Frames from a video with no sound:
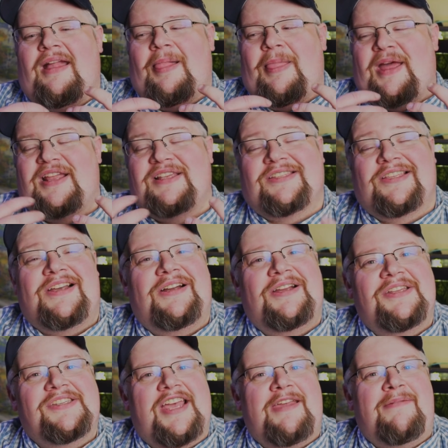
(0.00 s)
And as long
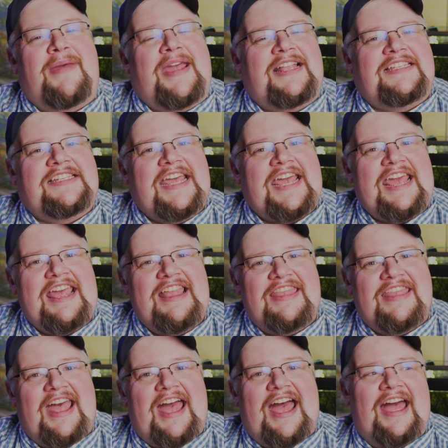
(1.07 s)
as I
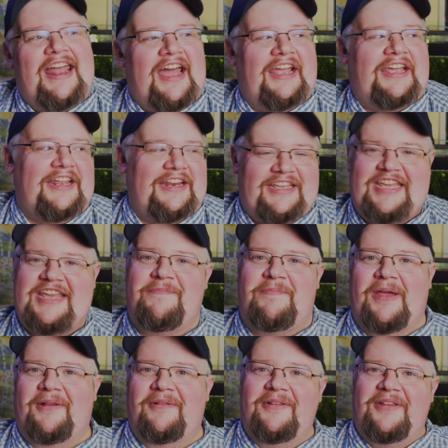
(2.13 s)
maintain that, I can keep
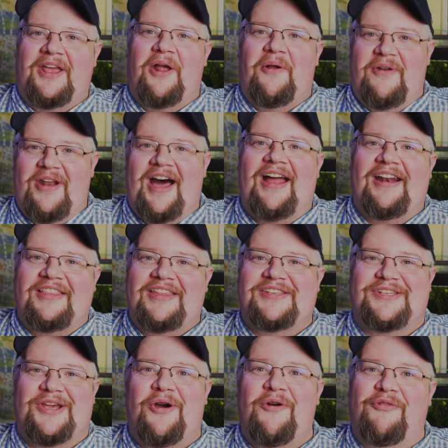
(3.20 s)
it, not
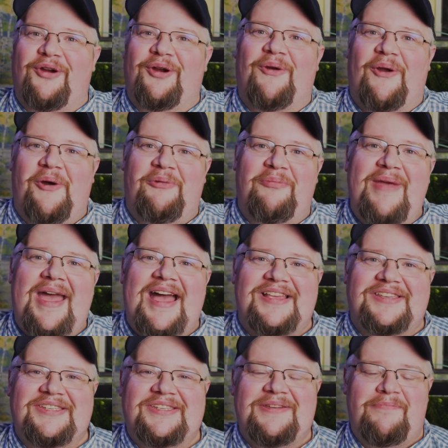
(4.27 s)
this overgrown
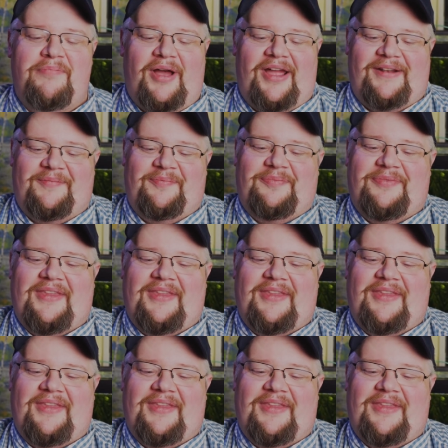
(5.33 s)
mess. But